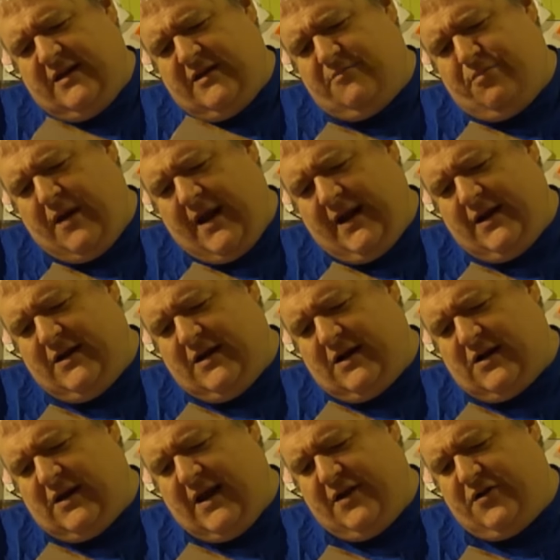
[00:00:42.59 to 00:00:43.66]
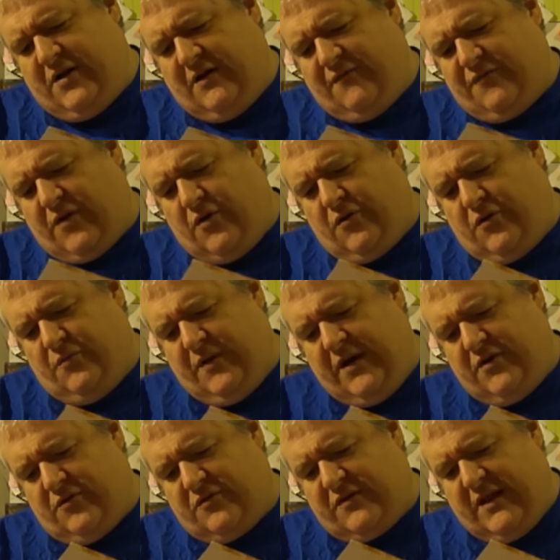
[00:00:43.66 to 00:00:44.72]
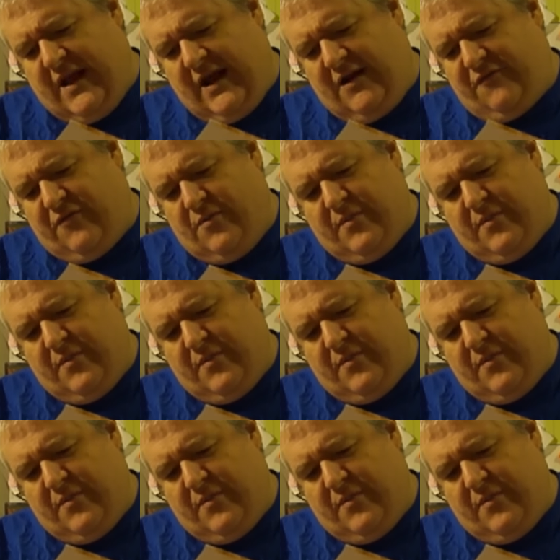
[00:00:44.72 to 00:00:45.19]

this package is a collection of local regional snacks